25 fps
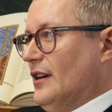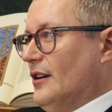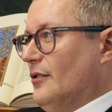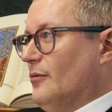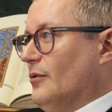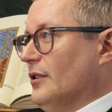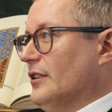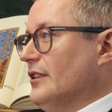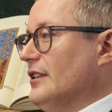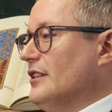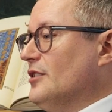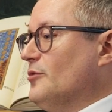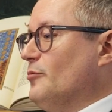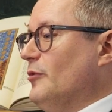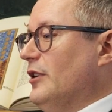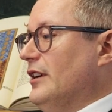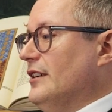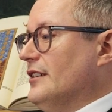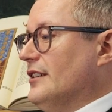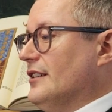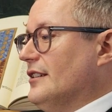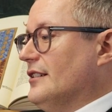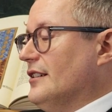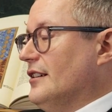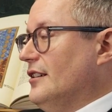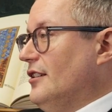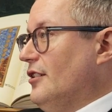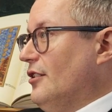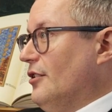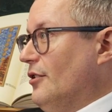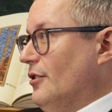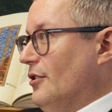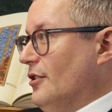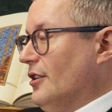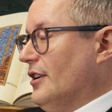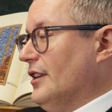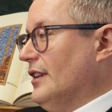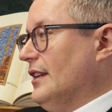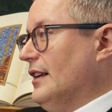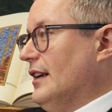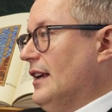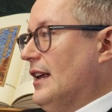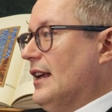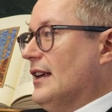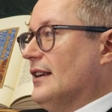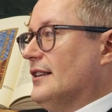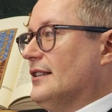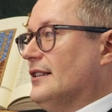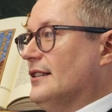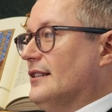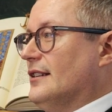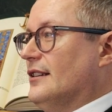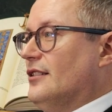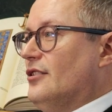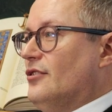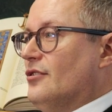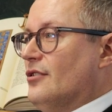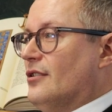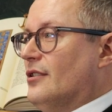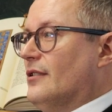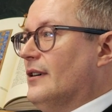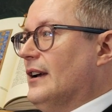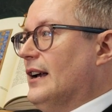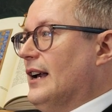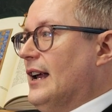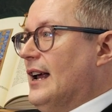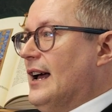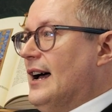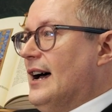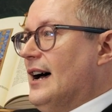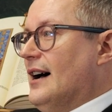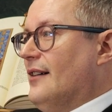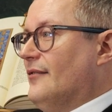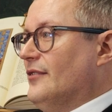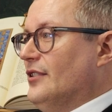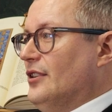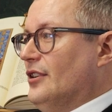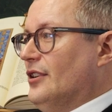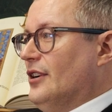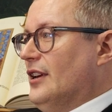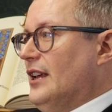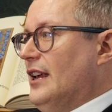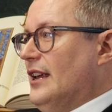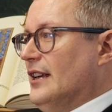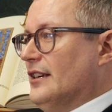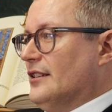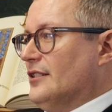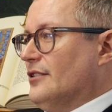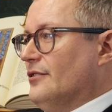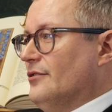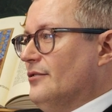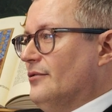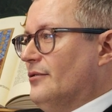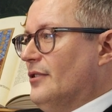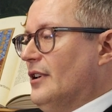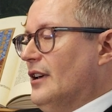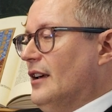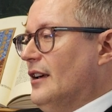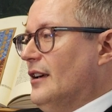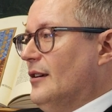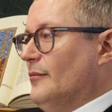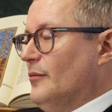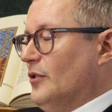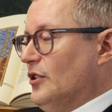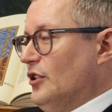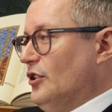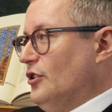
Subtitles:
What this means is that you look at the cases that you already have in your caseload, but